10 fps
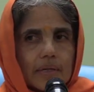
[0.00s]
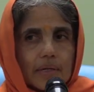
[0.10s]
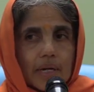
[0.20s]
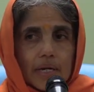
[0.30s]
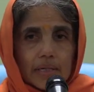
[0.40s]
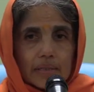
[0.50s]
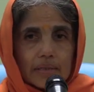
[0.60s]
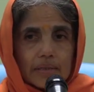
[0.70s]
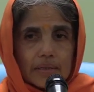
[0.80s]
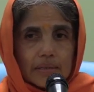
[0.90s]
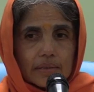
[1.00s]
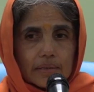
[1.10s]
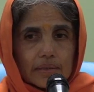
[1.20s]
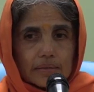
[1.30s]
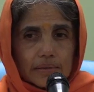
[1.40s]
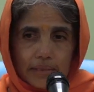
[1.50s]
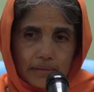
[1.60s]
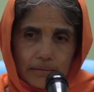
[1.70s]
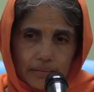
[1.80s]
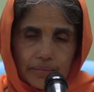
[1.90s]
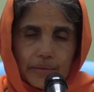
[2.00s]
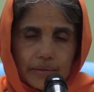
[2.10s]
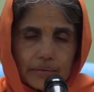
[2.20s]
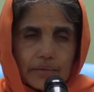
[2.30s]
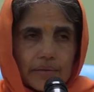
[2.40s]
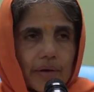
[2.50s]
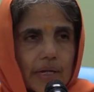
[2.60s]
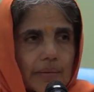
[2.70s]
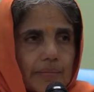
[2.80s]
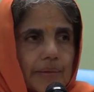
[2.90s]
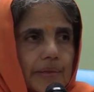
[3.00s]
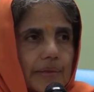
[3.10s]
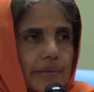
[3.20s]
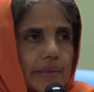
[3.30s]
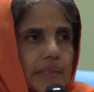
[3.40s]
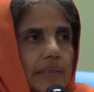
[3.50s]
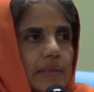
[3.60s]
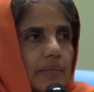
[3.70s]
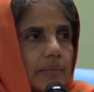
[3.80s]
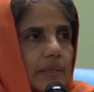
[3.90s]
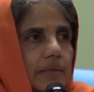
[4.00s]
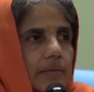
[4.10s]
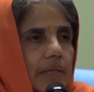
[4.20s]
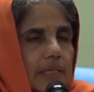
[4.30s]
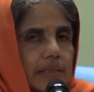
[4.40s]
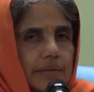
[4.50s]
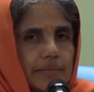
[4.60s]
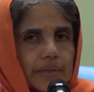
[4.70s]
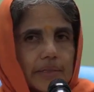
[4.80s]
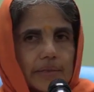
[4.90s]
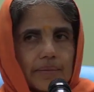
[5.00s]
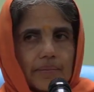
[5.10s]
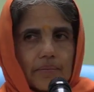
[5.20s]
And that is something to develop, that is something to cultivate.